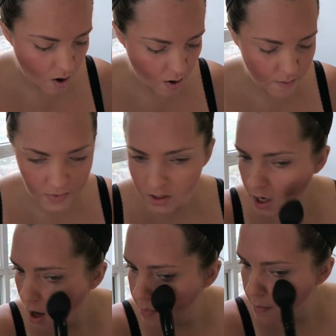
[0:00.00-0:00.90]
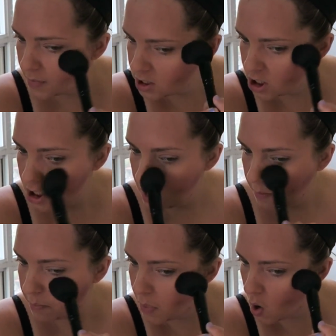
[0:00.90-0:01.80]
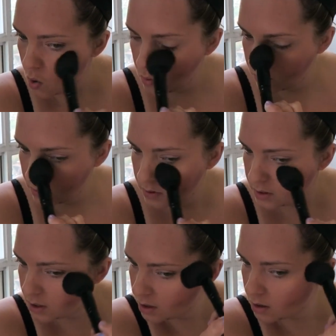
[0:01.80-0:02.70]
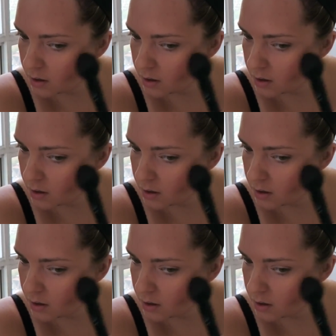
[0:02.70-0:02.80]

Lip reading: on the top of my cheekbones.